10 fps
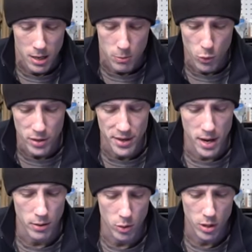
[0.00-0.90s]
more
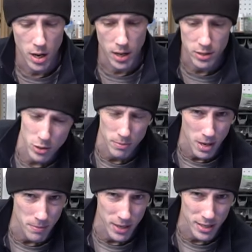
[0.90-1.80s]
narrow cut, so it
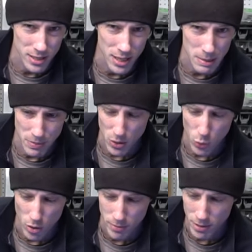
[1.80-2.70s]
might be a slight bit
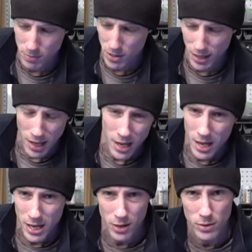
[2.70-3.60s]
warmer, but
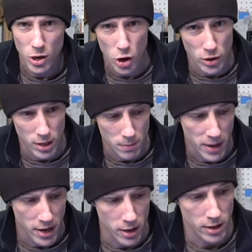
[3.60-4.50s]
you know, it's hard to
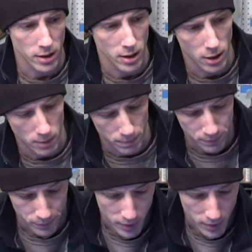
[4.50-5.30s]
compare, um,